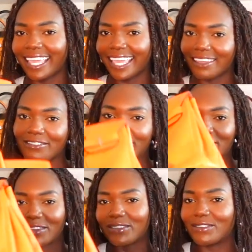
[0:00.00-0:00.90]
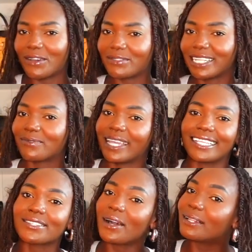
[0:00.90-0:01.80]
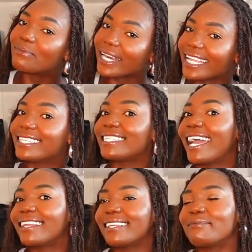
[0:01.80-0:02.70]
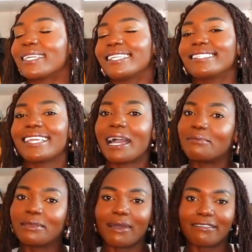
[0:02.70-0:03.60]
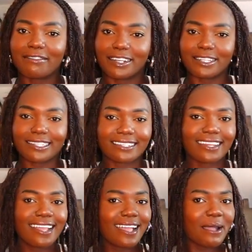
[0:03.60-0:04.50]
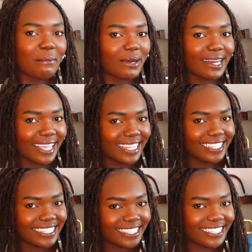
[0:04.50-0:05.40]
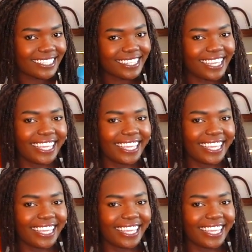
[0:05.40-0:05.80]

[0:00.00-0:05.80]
If you know, you know. That's why he's called Birkin Daddy, because he got me my first Birkins.